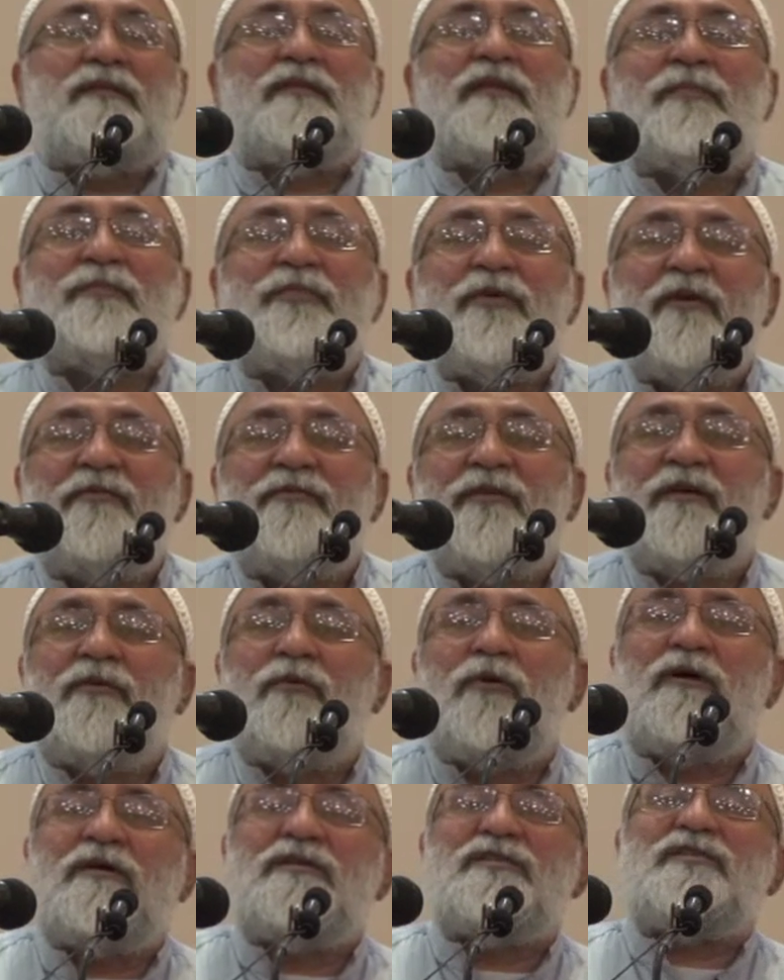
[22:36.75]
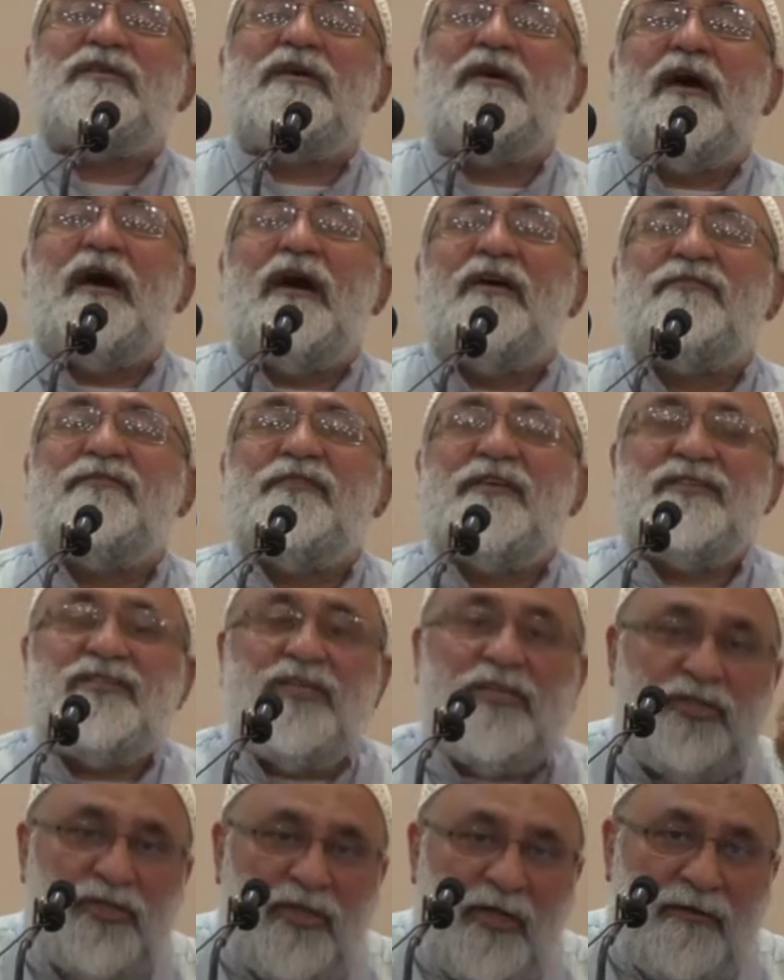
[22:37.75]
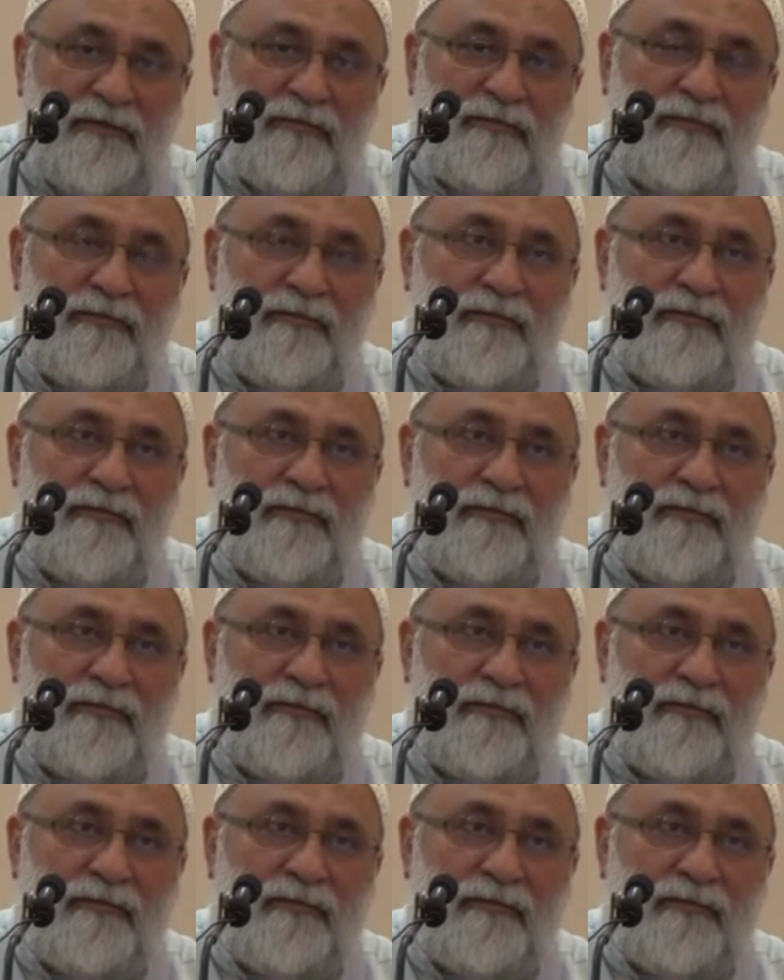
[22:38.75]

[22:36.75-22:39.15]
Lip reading: The Prophet was a physician